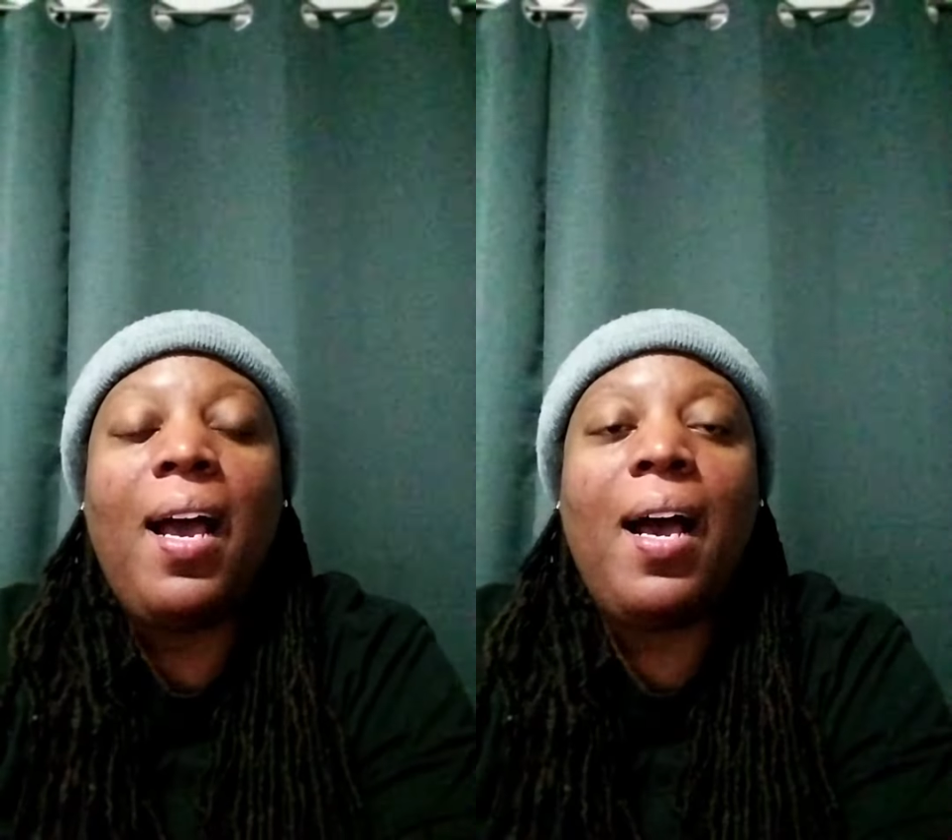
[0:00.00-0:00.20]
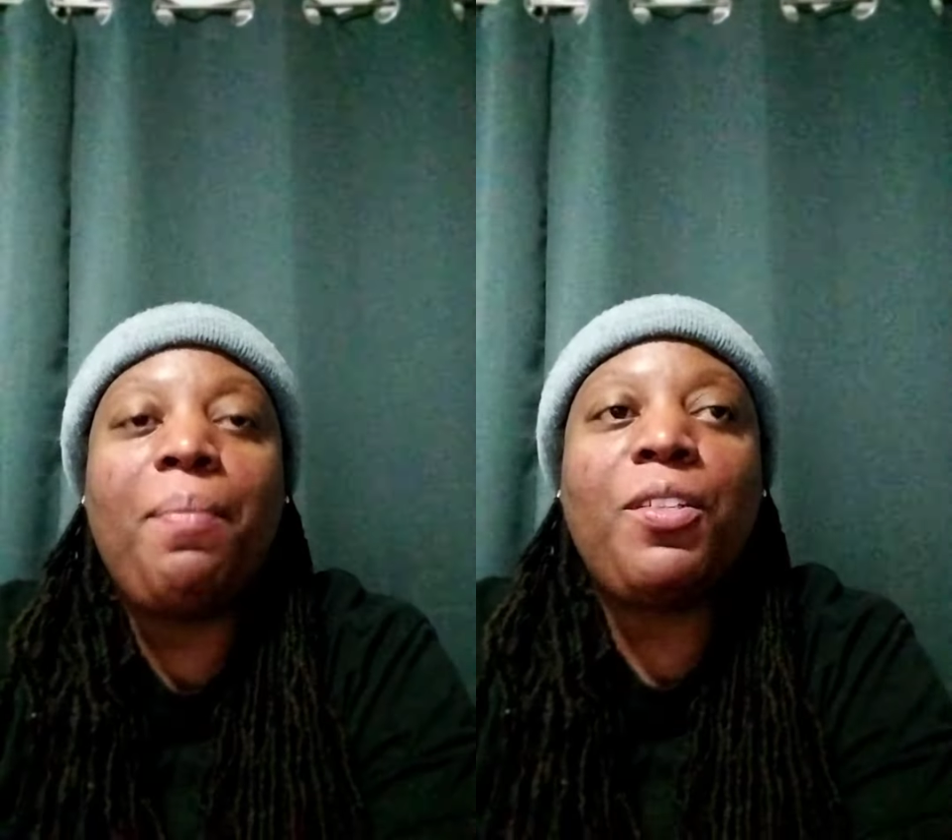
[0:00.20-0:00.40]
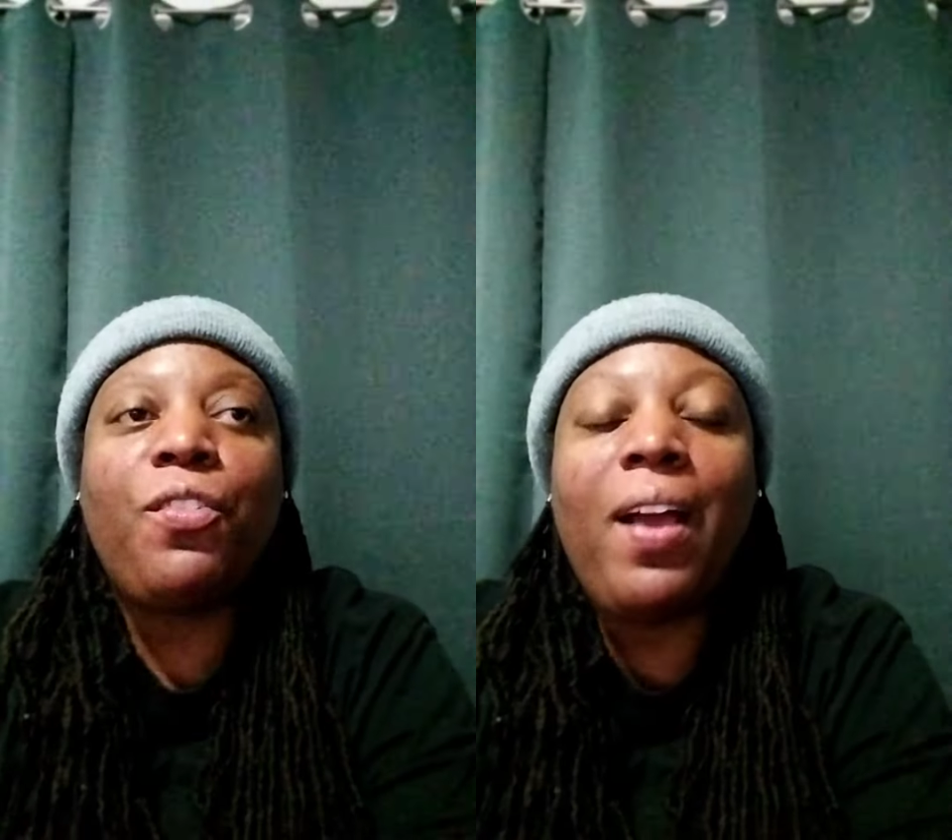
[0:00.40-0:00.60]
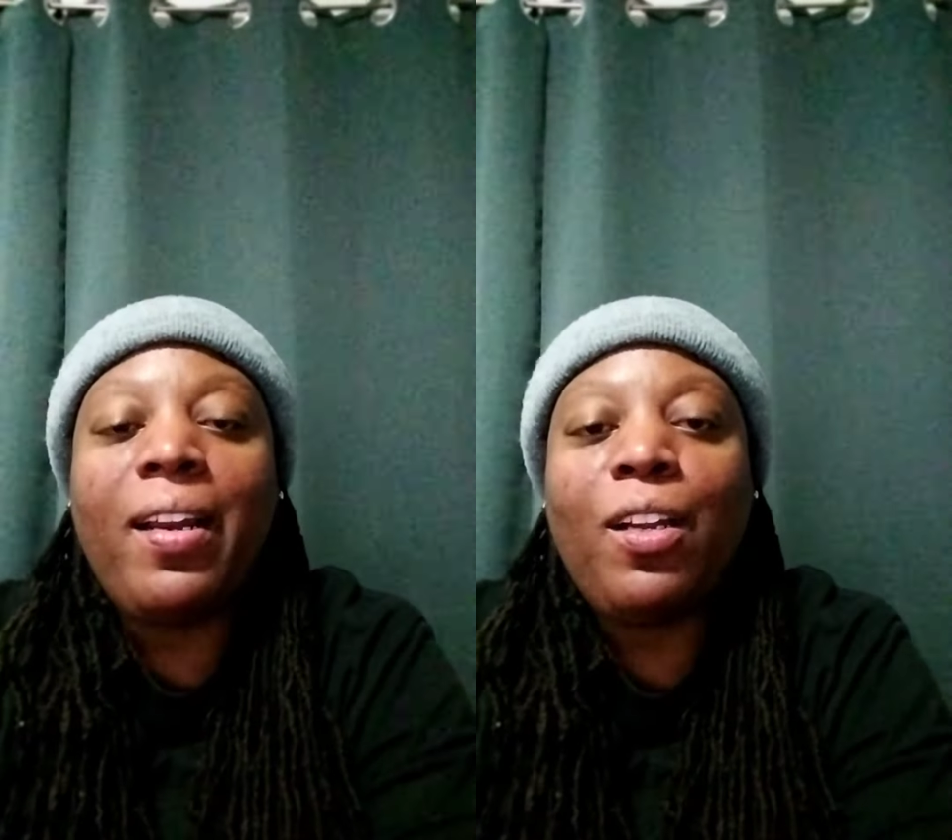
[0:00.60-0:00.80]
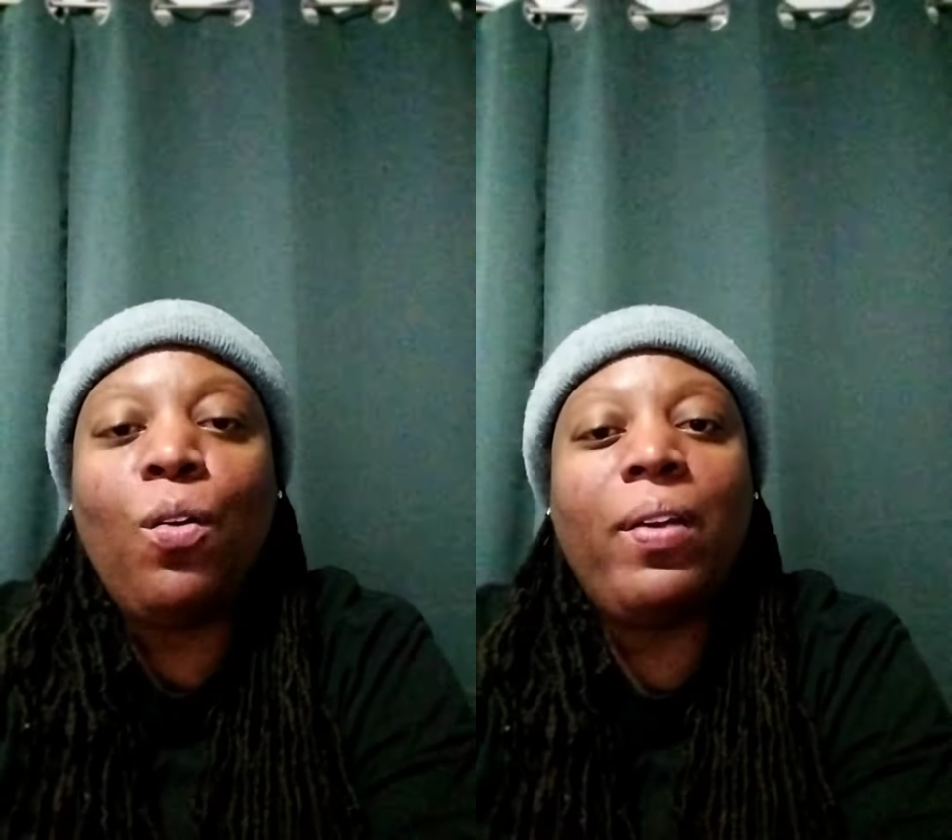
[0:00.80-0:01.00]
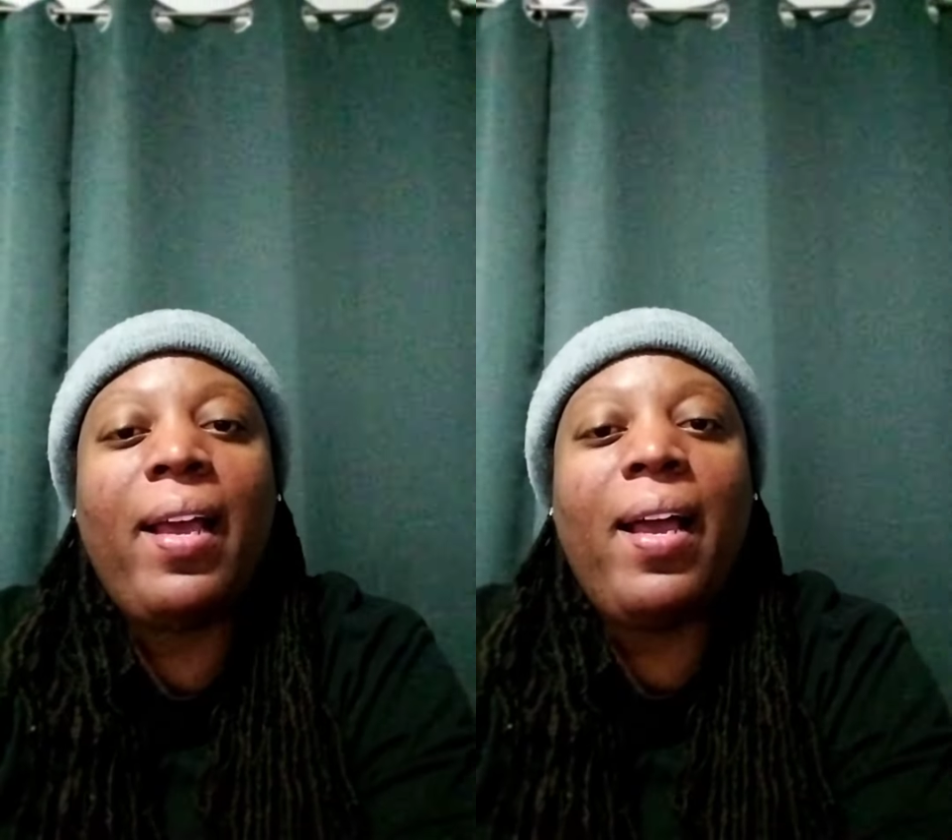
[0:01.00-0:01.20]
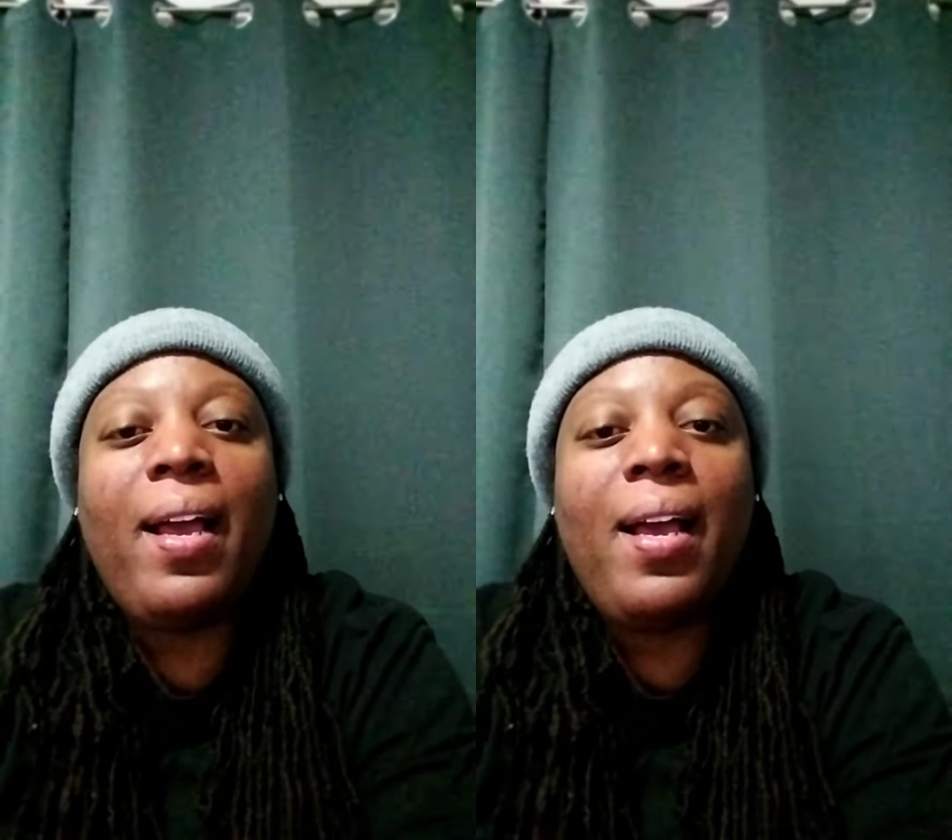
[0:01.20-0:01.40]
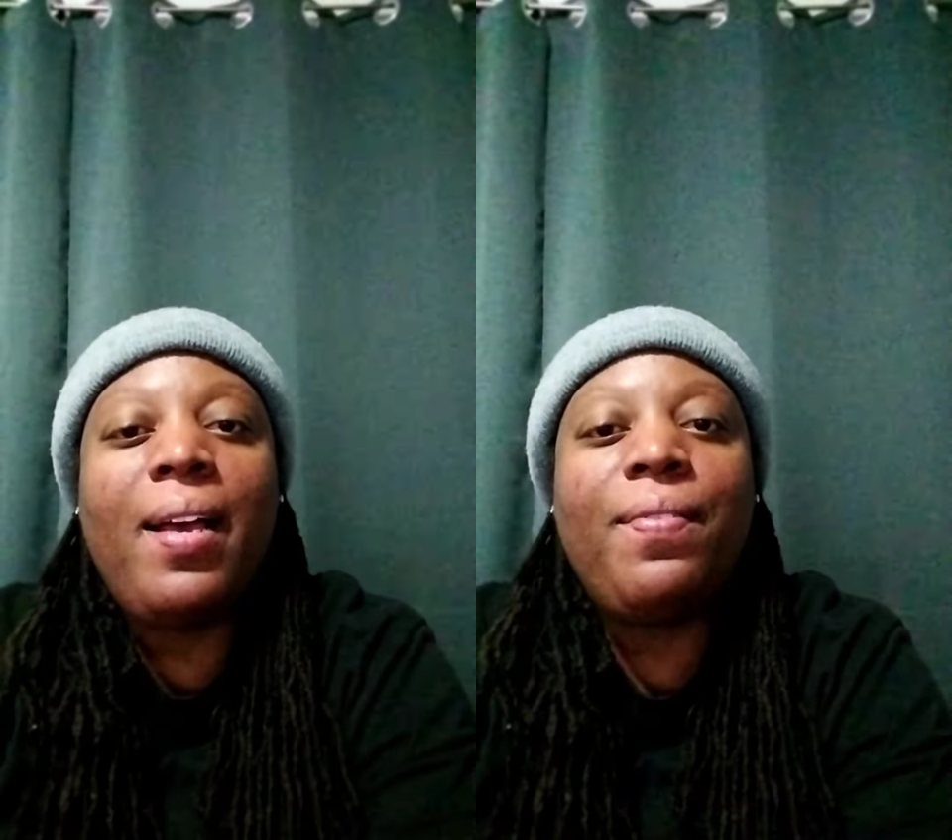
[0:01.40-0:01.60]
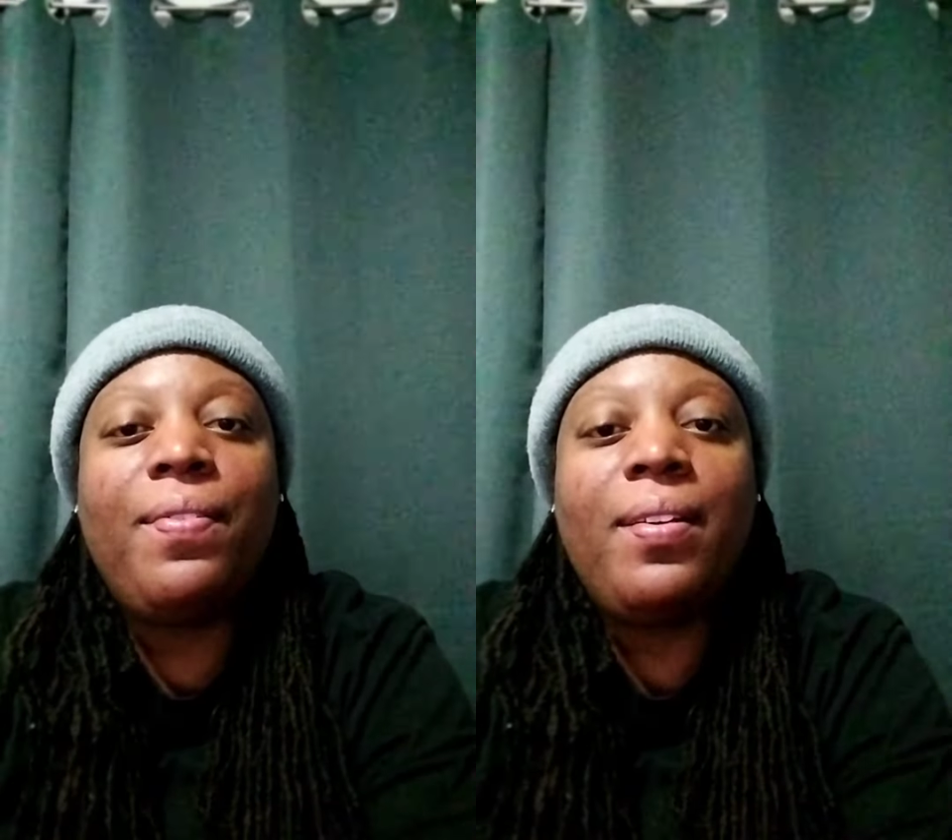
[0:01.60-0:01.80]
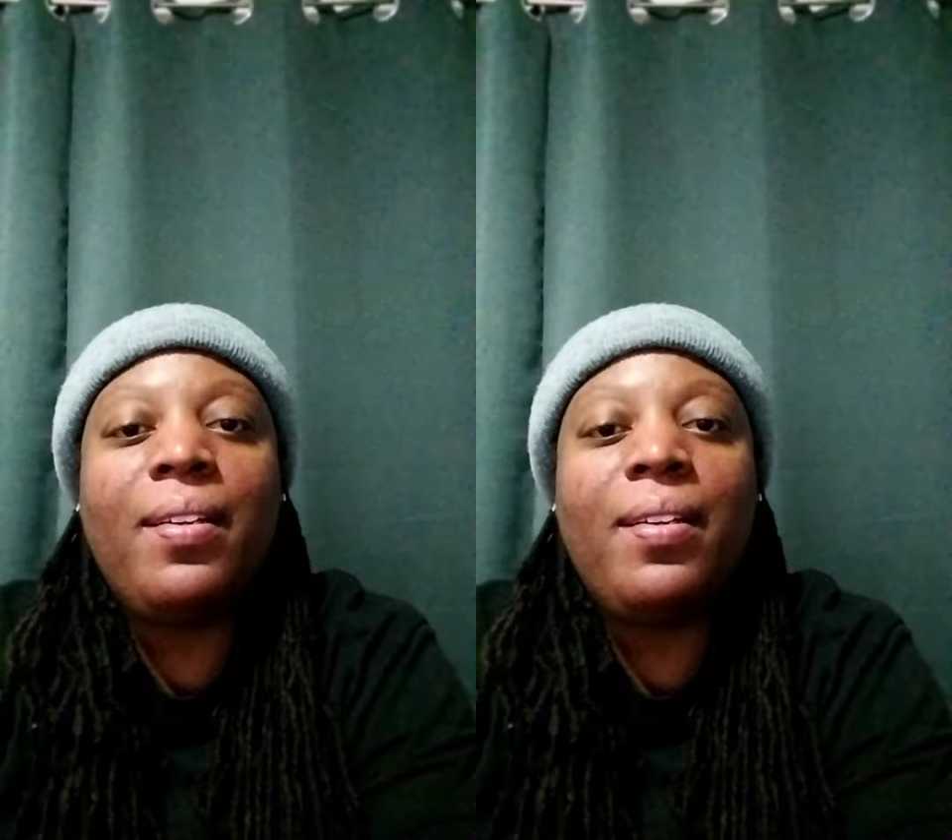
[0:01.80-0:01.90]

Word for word: I'm gonna try to go live